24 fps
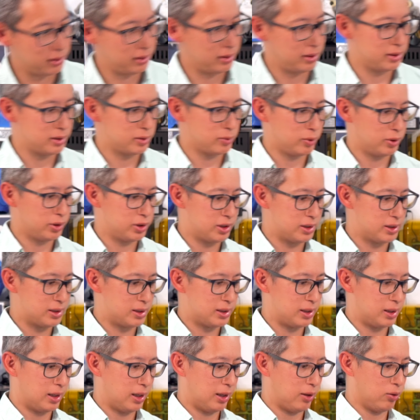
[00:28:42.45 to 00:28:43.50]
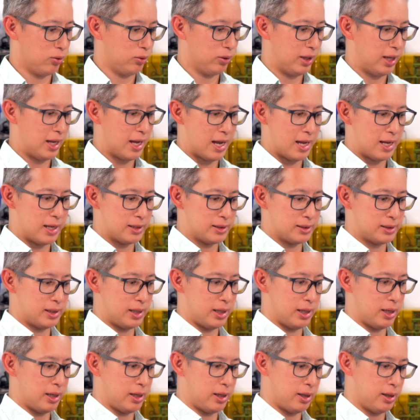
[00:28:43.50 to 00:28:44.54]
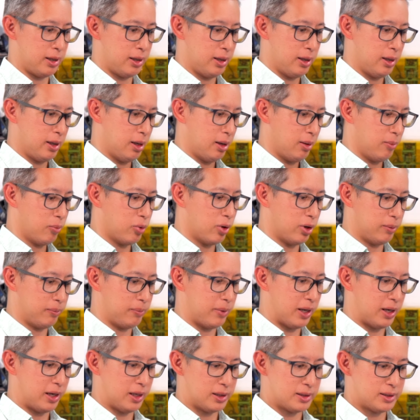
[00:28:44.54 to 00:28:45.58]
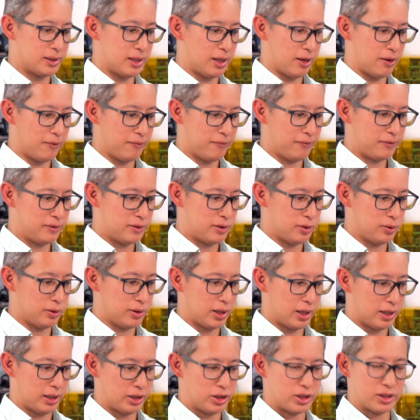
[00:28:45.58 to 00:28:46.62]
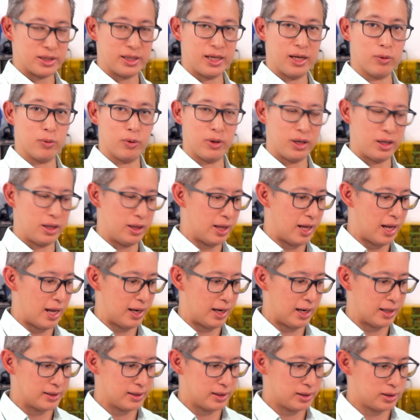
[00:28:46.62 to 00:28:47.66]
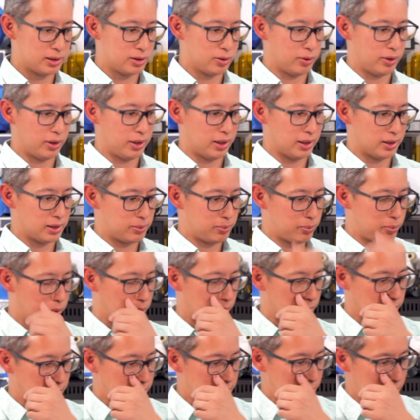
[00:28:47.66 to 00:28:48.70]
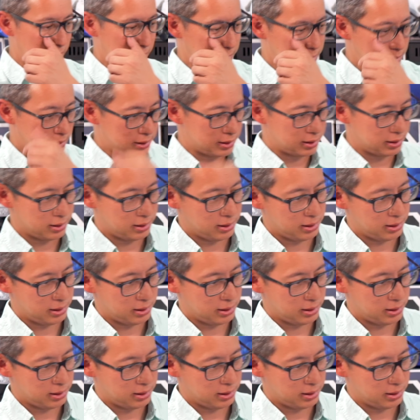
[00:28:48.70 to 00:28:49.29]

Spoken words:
this one just only has the print bed itself to kind of just get rid of that as it's doing its print test.